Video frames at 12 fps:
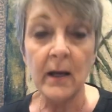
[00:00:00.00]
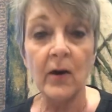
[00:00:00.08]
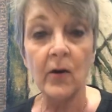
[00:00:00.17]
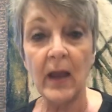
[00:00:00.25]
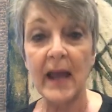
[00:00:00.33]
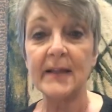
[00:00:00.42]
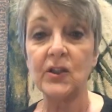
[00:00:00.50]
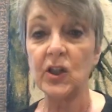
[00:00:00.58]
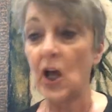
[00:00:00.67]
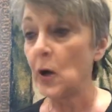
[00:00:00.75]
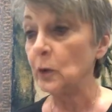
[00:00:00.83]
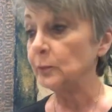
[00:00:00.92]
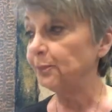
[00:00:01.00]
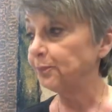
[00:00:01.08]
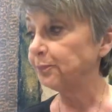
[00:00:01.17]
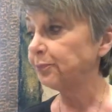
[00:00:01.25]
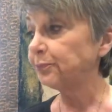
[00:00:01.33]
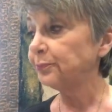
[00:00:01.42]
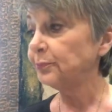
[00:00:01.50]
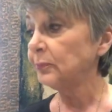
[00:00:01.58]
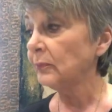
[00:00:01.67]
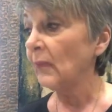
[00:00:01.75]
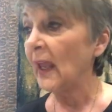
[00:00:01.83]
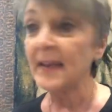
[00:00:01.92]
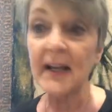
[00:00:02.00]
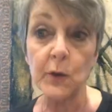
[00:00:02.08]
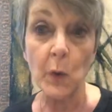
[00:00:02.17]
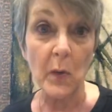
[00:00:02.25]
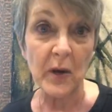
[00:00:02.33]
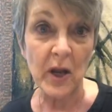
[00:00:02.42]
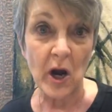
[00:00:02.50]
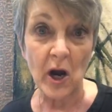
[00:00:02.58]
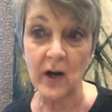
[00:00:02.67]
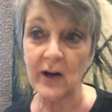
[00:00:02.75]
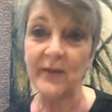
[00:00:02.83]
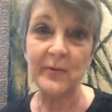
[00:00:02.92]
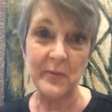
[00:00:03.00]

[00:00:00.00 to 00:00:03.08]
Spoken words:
Okay, so that's where we are.